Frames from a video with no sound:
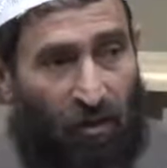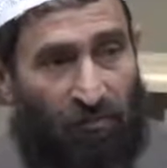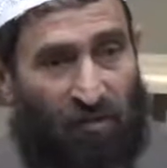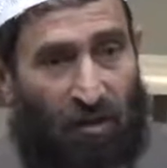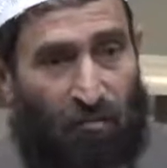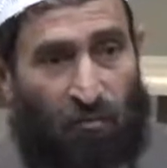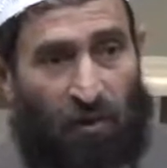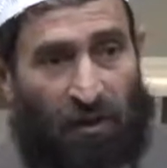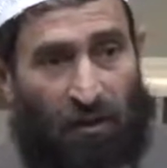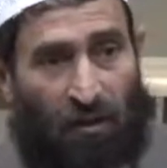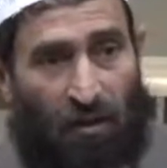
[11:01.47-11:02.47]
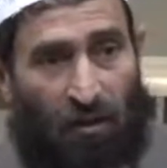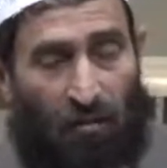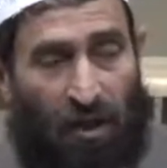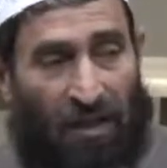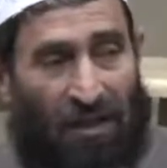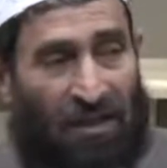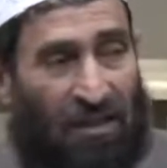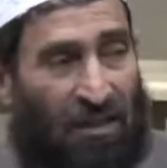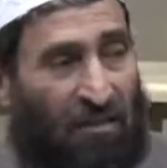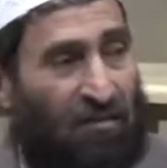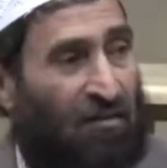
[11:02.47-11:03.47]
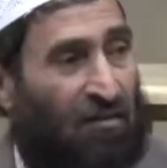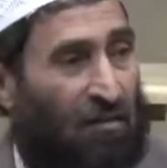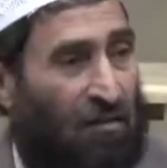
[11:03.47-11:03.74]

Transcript: someone while he is